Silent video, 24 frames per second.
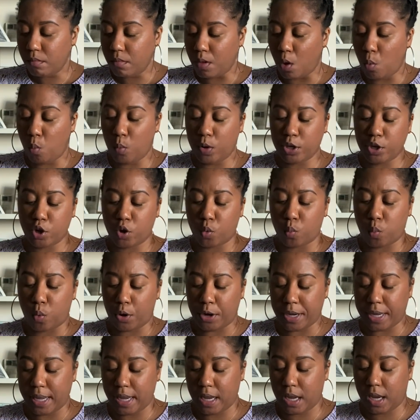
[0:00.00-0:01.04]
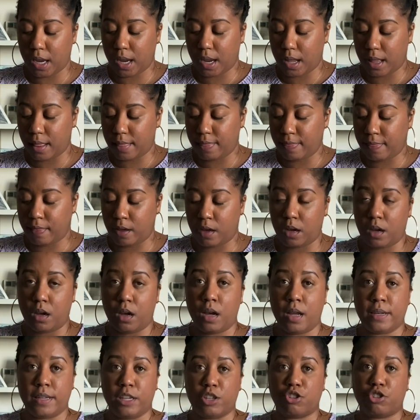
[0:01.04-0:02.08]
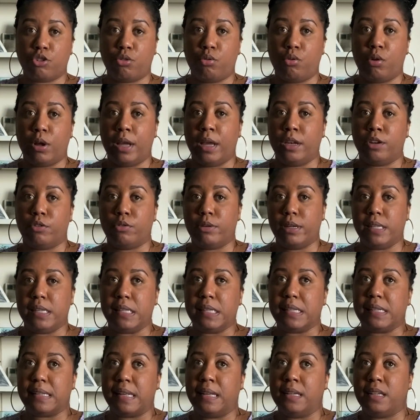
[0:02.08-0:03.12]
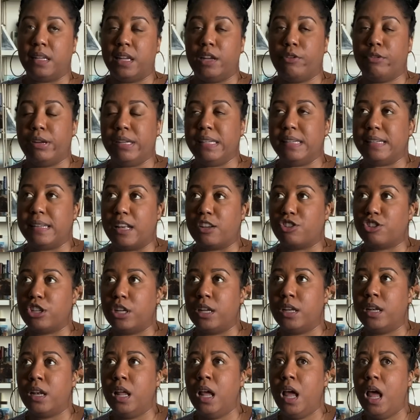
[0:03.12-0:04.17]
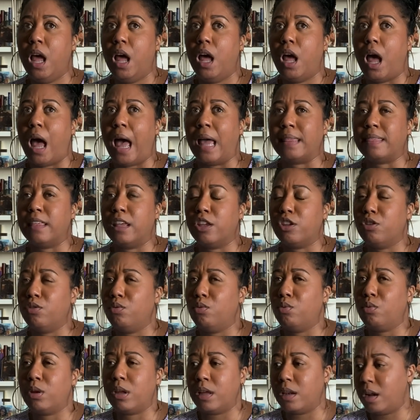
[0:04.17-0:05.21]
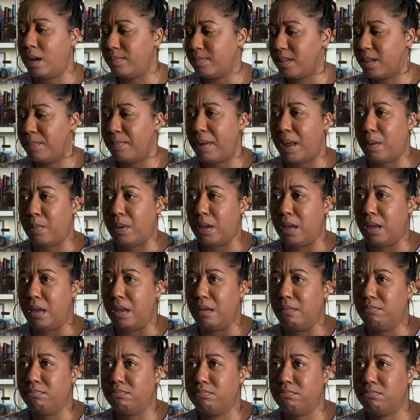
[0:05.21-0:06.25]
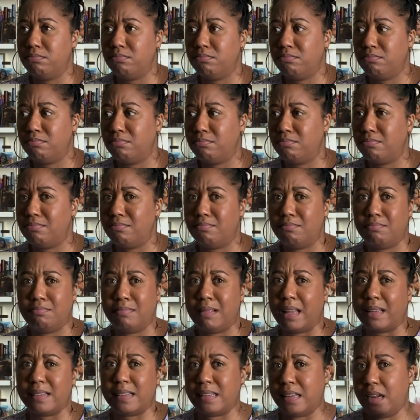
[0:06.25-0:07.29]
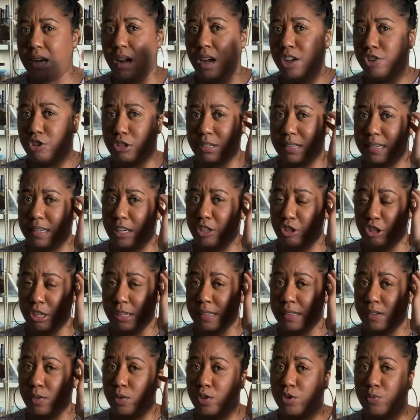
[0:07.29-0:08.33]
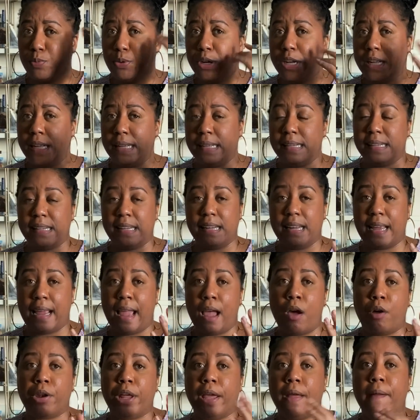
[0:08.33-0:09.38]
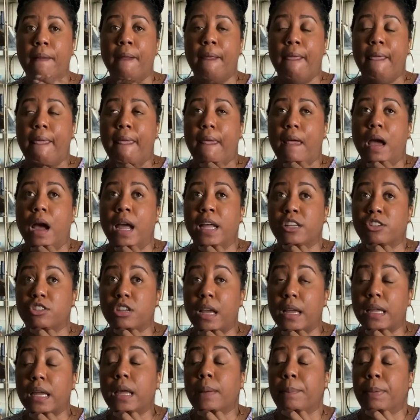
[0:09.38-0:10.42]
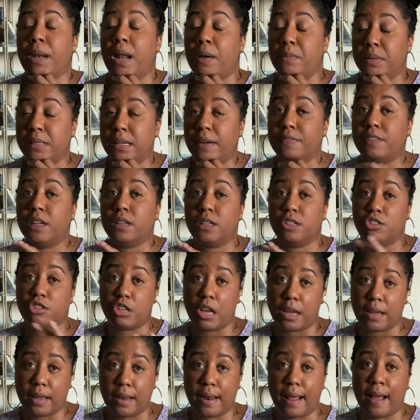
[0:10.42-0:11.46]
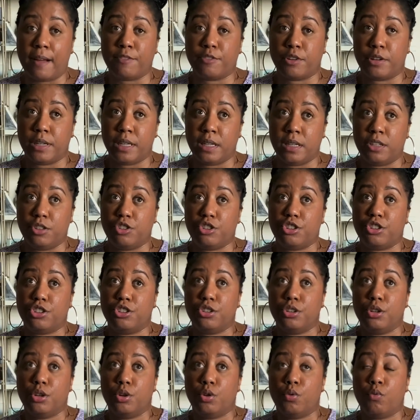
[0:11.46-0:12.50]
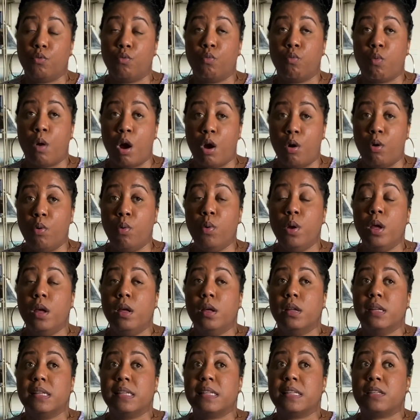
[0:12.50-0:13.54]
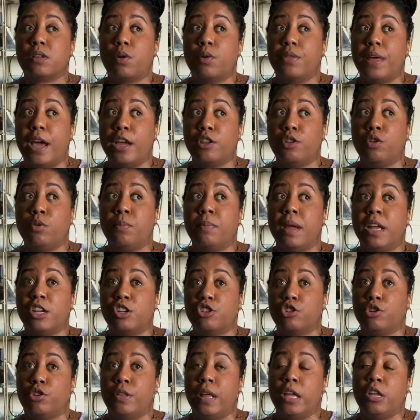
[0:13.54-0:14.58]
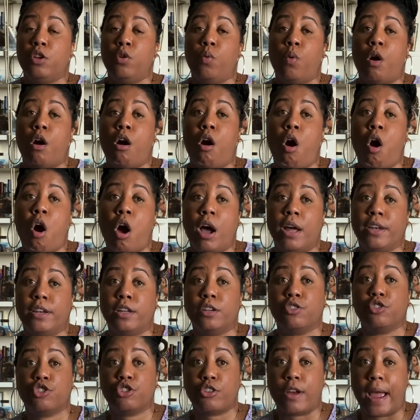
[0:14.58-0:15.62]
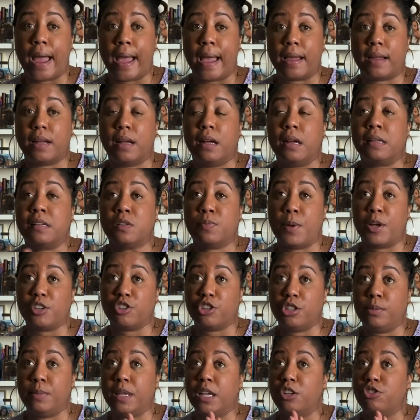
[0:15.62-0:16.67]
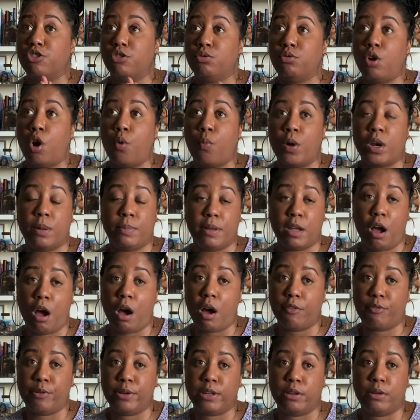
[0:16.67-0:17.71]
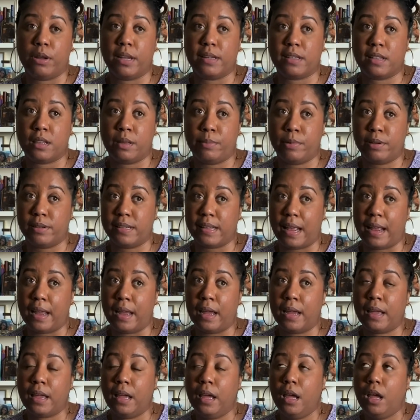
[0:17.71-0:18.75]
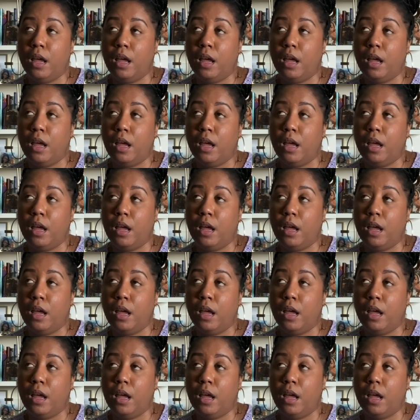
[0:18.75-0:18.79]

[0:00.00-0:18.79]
When you're working the initial increase and decrease section, I think you get up to maybe less than 100 stitches, so it's pretty easy to count it and check it, but I would definitely check it after each row so that you make sure that you are on track, especially because you don't want to be off when you get to the mosaic